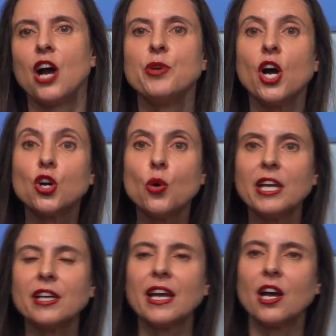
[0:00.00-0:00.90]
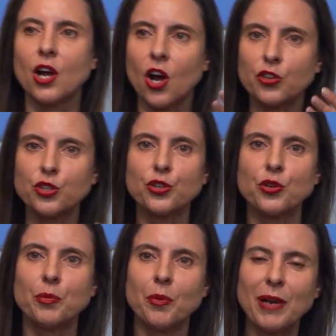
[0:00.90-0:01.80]
We are going under
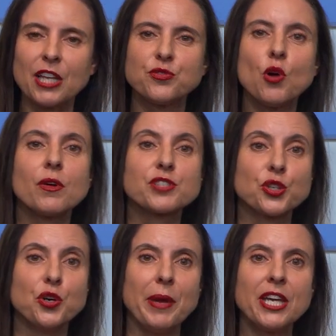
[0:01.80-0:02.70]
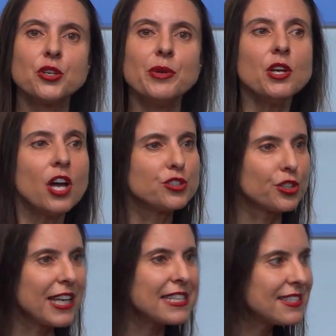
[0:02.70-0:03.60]
the platform of Choco Bakery,
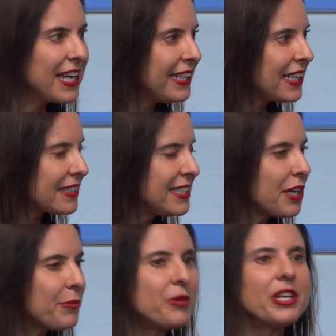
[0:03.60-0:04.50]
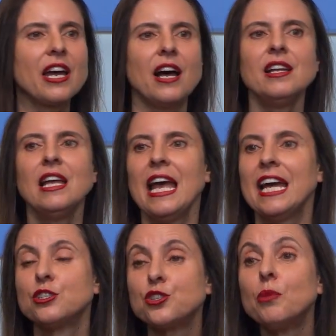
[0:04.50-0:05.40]
under Nestlé in Latin America,
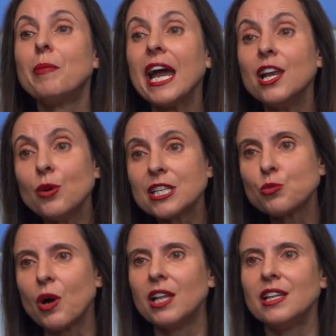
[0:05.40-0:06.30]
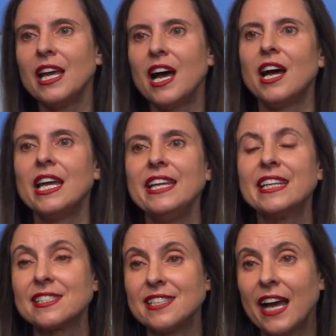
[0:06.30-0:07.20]
and under Milo as well in
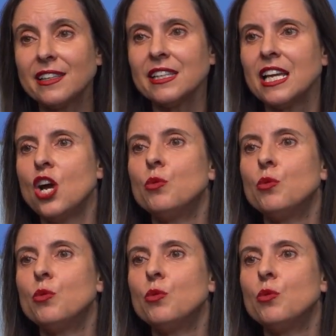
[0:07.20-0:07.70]
ASEAN,